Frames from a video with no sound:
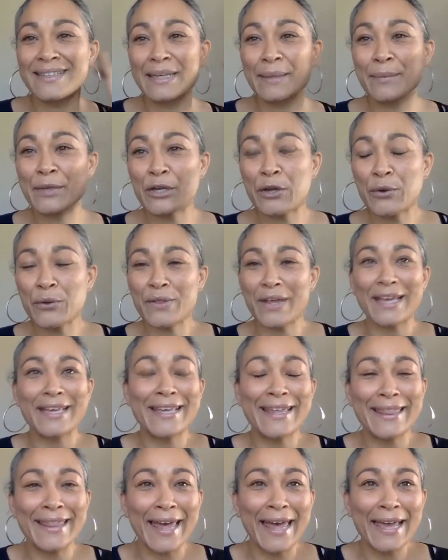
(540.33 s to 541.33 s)
let me know that
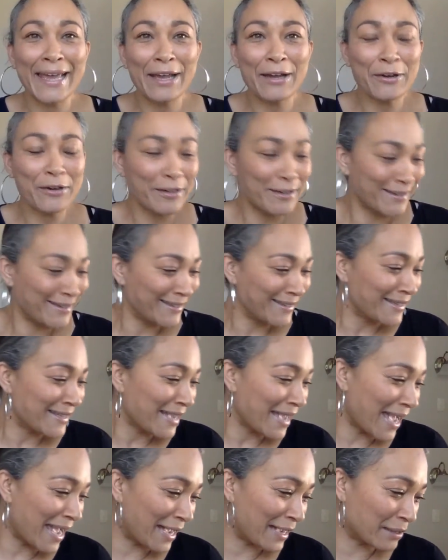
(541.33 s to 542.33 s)
you're there.
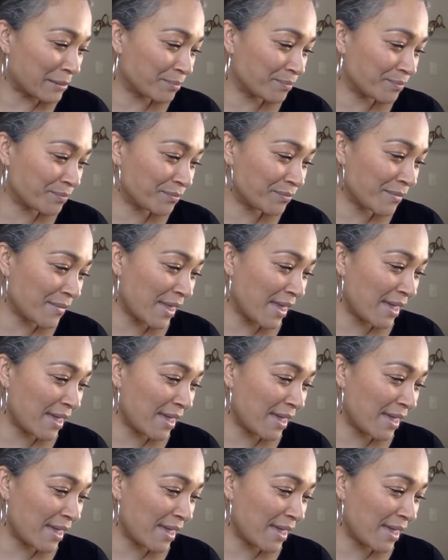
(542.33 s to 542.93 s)
And